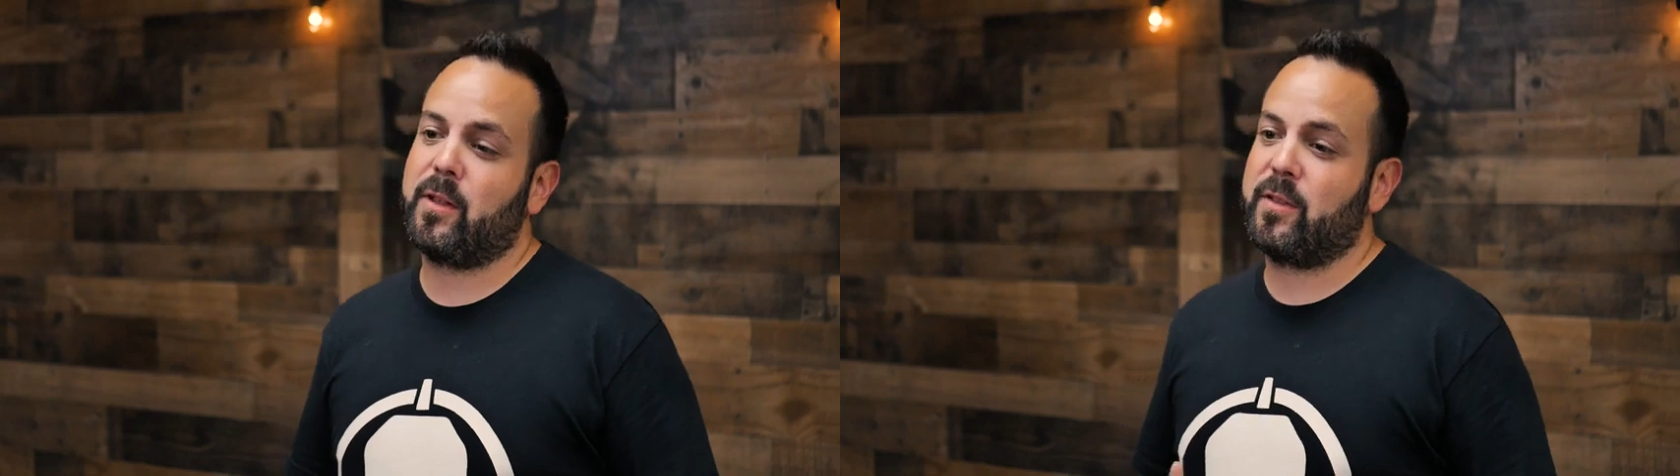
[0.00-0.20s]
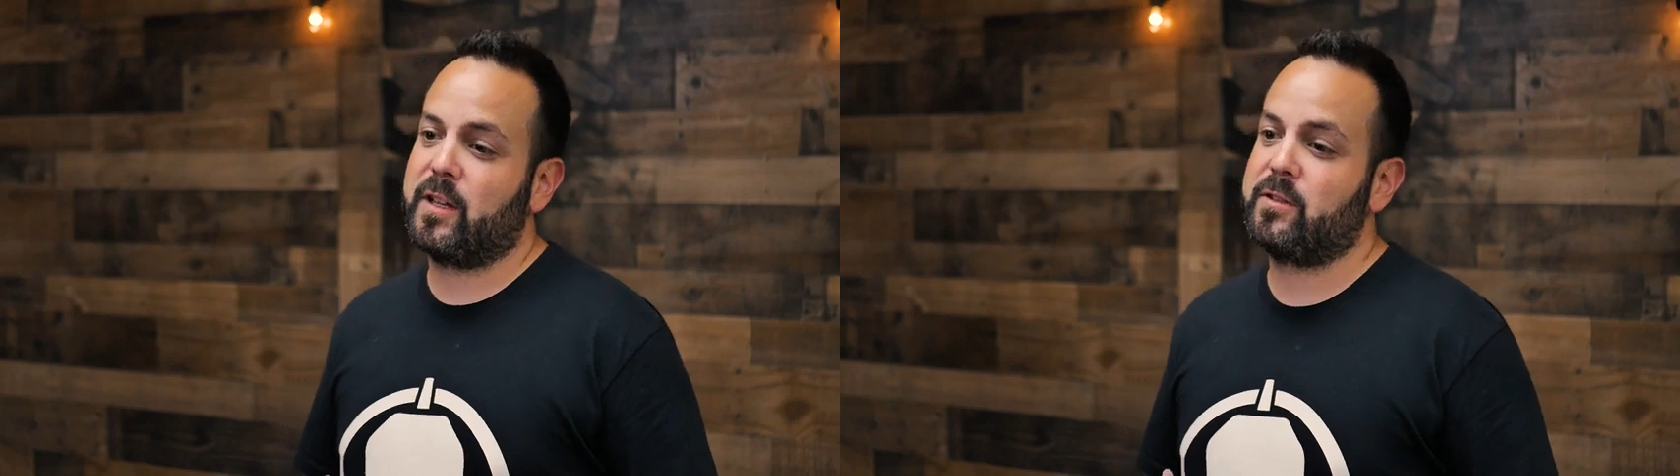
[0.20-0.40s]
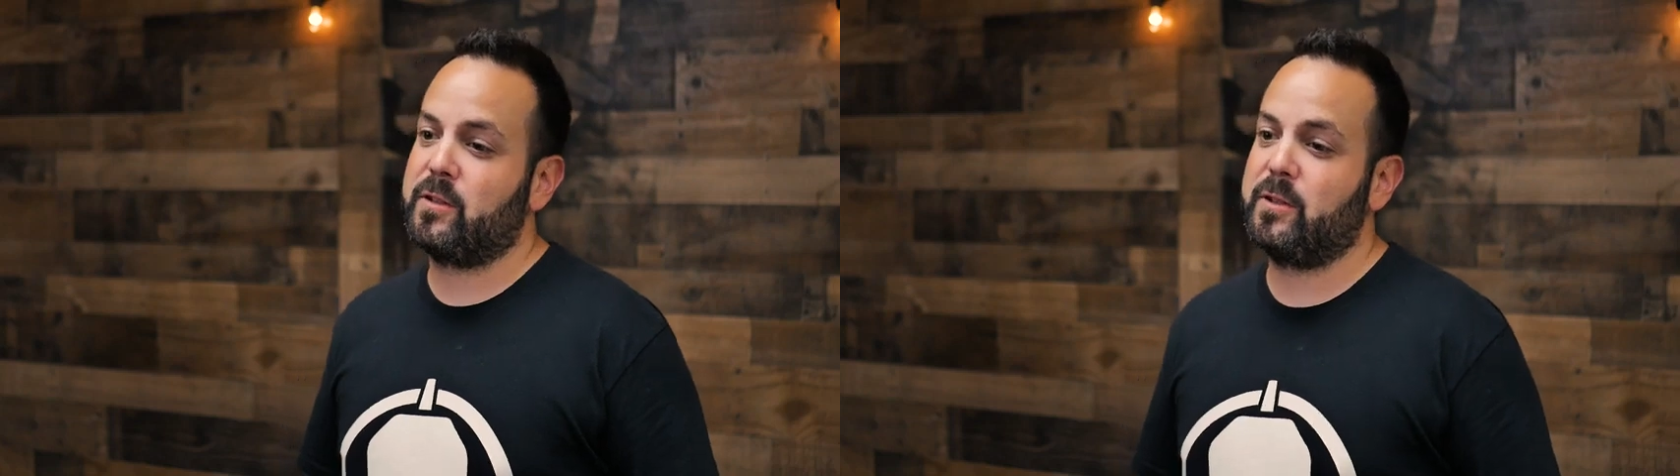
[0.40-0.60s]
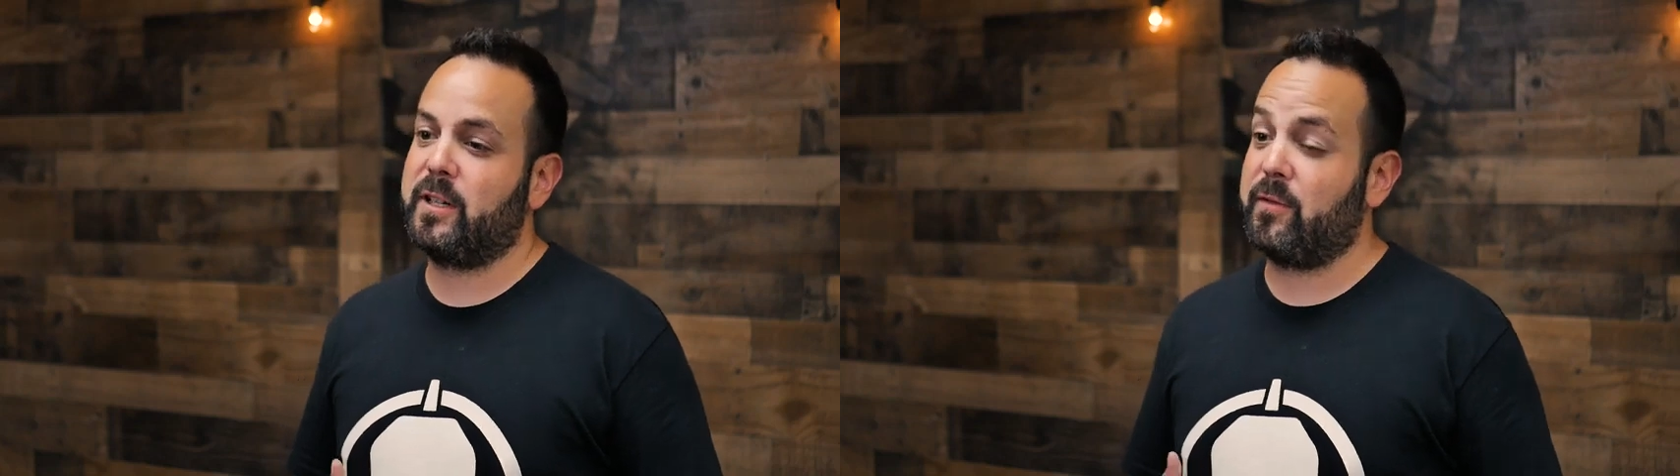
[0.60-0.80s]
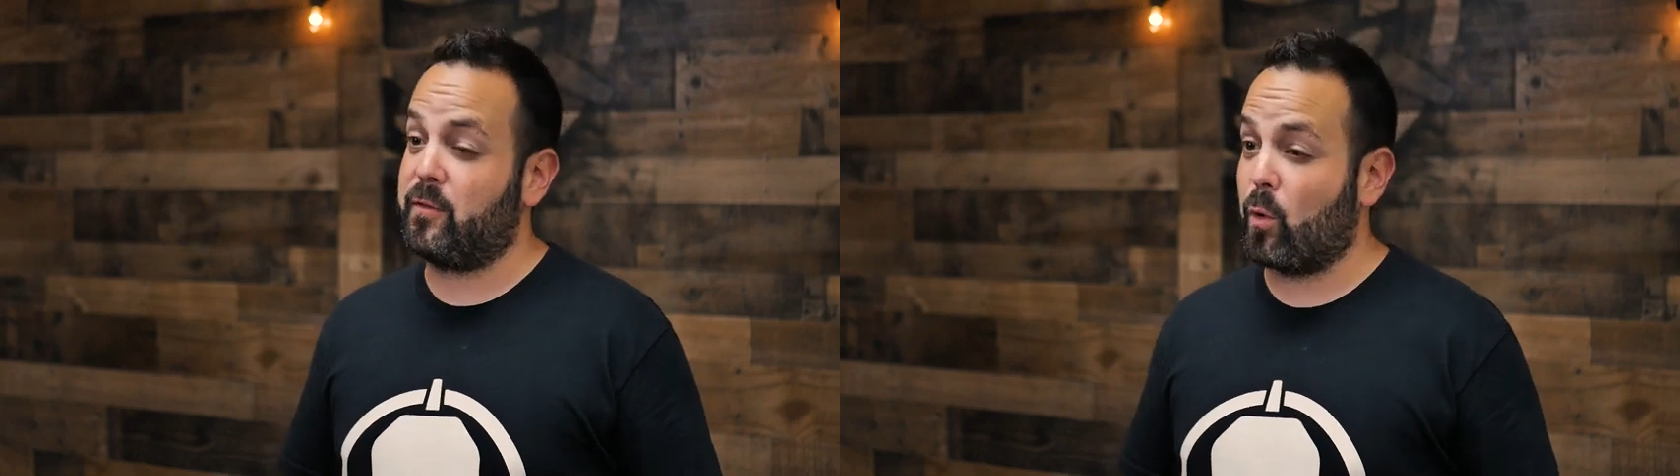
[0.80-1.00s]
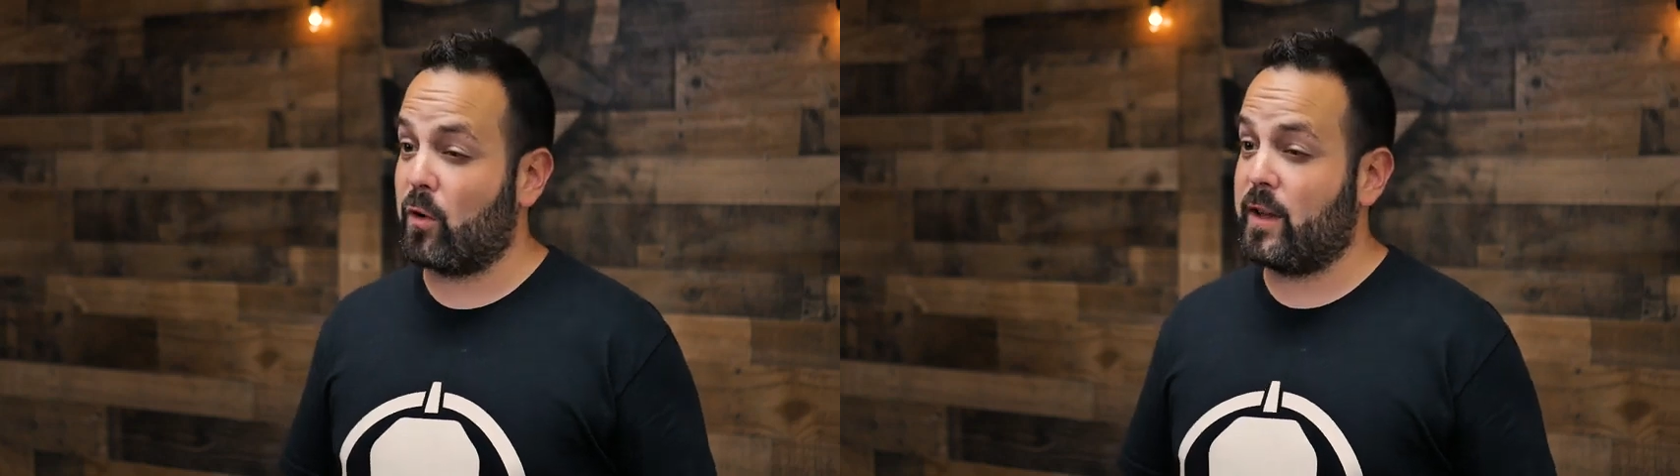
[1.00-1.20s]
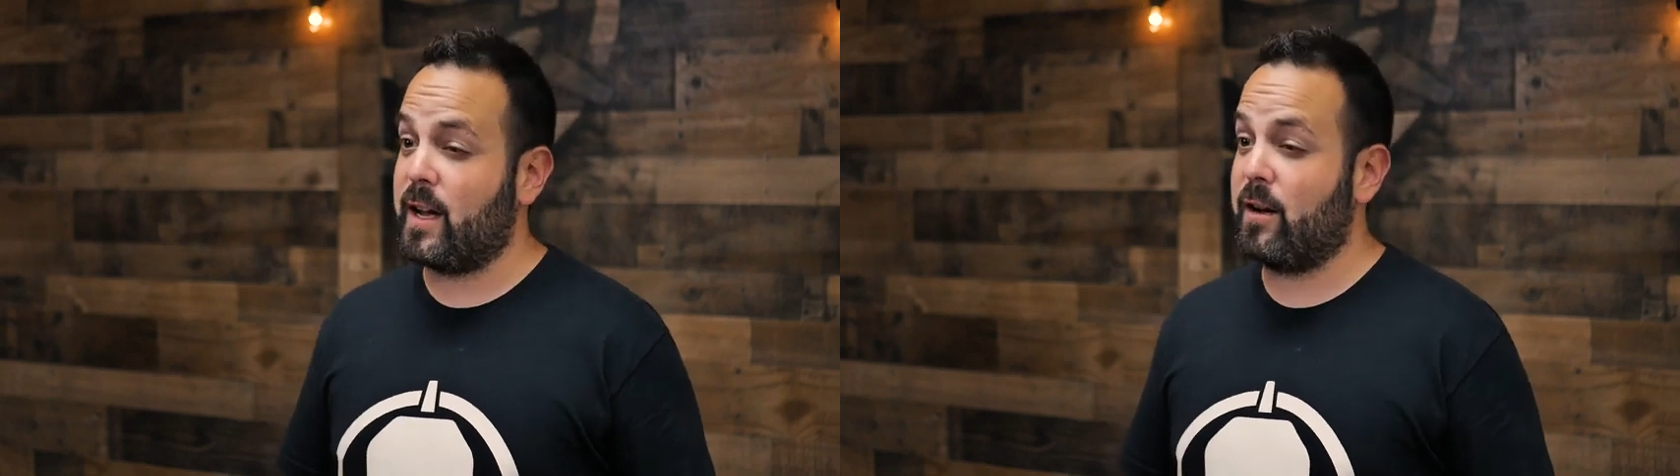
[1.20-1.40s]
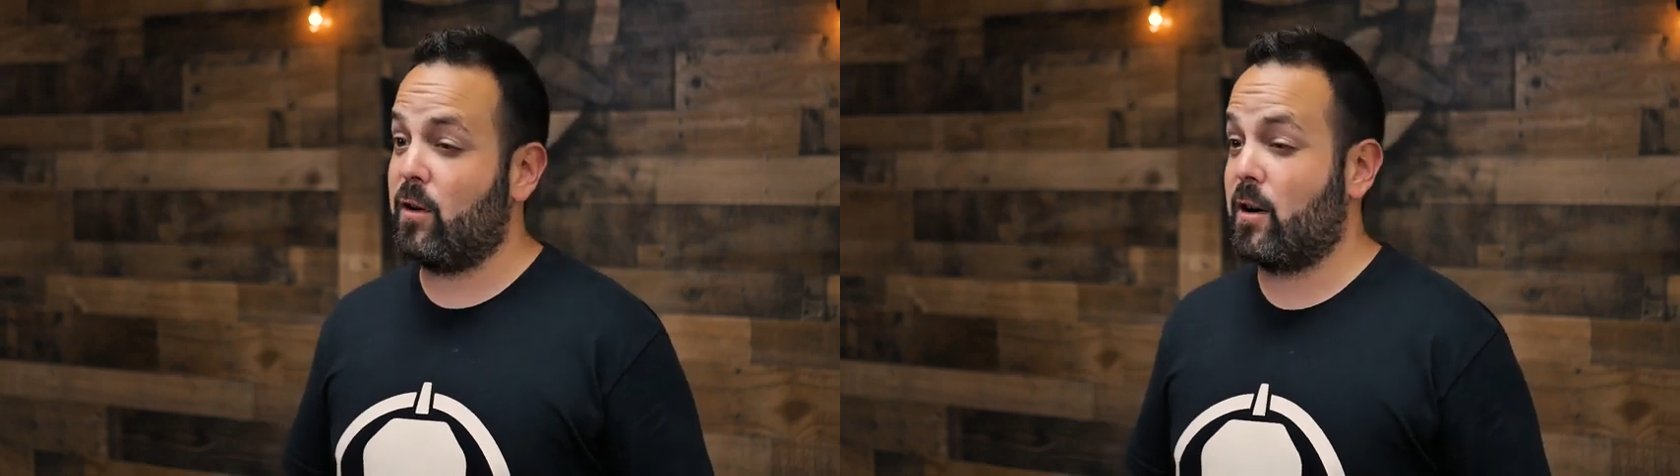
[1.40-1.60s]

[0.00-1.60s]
the things that you get for that